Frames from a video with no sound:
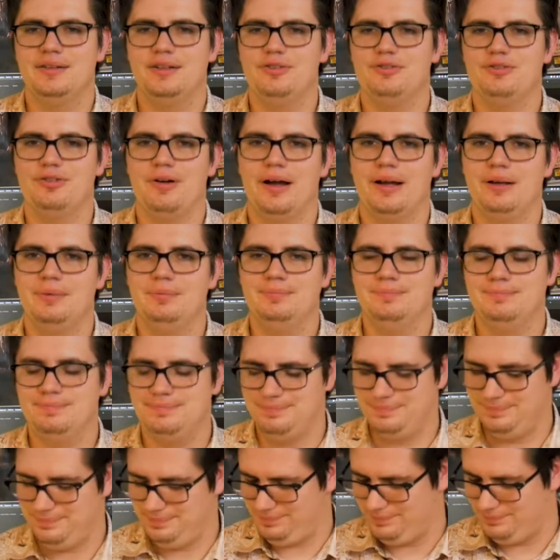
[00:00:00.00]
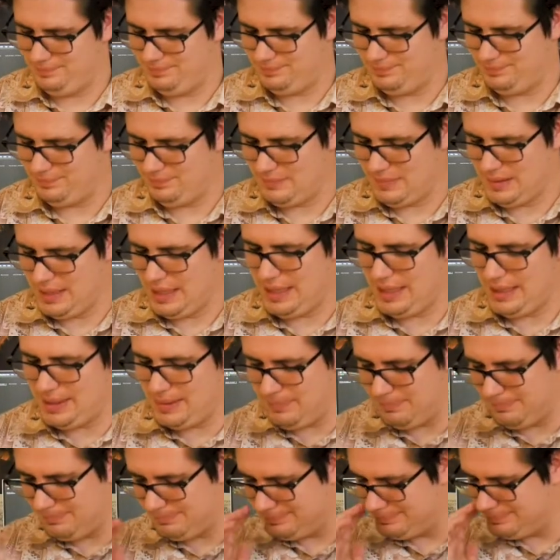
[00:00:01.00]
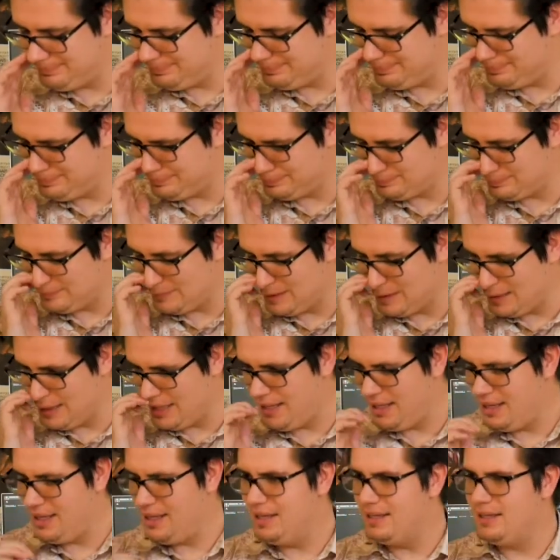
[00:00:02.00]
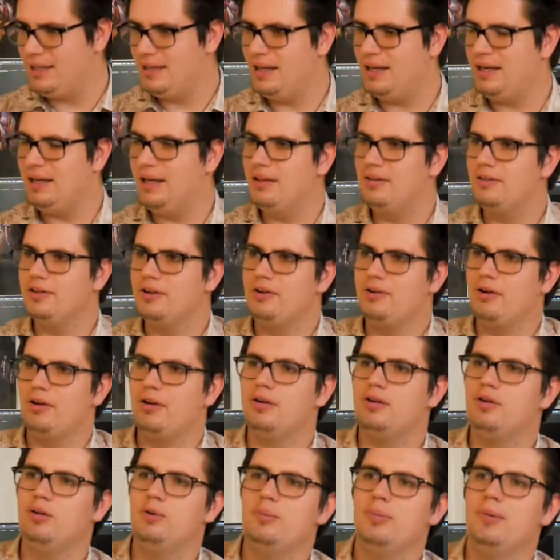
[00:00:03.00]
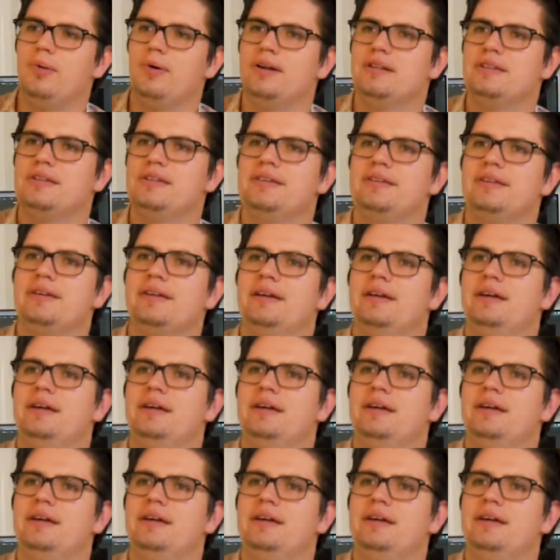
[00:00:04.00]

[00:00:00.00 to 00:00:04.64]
They're fine. Any other critical points?